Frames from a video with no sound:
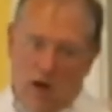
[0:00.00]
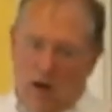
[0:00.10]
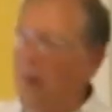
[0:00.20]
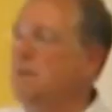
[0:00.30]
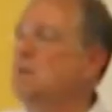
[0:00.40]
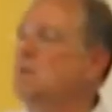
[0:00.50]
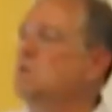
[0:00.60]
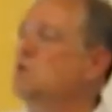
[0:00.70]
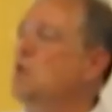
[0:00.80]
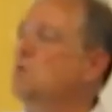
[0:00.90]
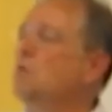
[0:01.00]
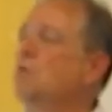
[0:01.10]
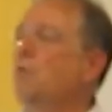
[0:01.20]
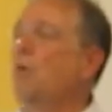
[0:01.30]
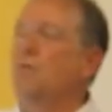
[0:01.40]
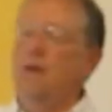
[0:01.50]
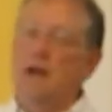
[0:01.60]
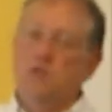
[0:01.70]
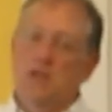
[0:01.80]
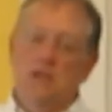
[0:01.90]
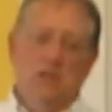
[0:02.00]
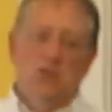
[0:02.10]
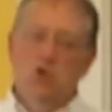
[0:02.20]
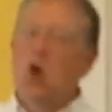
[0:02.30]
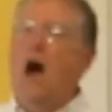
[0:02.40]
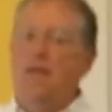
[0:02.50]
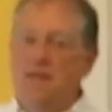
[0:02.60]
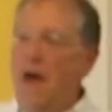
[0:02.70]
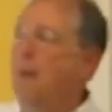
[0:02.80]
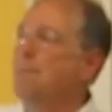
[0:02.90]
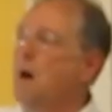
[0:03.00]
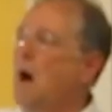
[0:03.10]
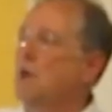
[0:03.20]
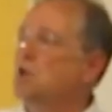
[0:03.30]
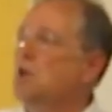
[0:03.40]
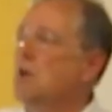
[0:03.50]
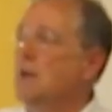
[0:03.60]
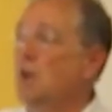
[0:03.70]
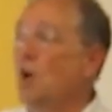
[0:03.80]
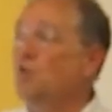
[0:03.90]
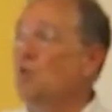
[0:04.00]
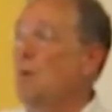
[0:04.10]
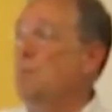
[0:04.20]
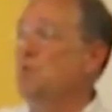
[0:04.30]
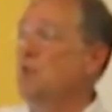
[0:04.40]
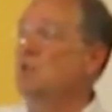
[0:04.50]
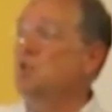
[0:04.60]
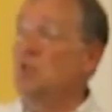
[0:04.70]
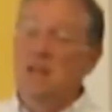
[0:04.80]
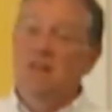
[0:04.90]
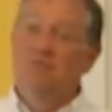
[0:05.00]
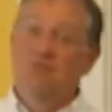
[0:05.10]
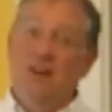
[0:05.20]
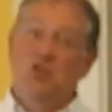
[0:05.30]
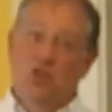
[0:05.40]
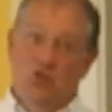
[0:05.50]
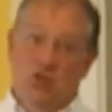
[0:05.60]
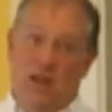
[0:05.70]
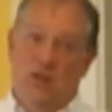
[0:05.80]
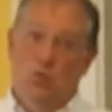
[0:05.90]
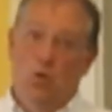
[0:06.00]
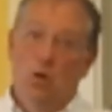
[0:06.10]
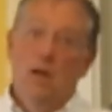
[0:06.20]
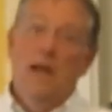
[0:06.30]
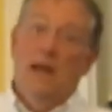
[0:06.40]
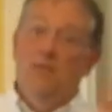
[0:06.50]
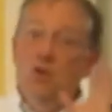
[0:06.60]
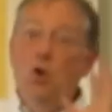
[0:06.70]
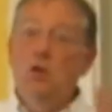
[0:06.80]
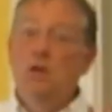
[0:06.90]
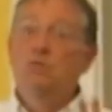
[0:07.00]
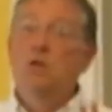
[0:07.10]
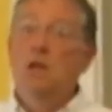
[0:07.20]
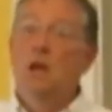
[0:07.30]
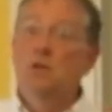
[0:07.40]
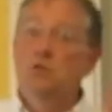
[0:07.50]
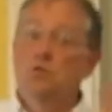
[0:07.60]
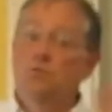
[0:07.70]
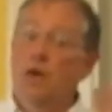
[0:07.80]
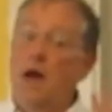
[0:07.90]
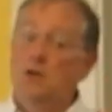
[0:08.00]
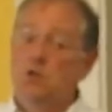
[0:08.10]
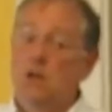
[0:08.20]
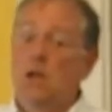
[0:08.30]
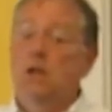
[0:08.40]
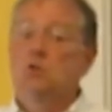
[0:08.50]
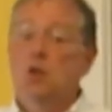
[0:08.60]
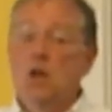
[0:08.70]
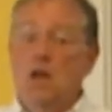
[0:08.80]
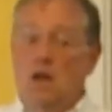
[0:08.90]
uh, I mean, the schedule for vaccines is not that much, it also represents the infection schedule. And if you don't give the kids the vaccines,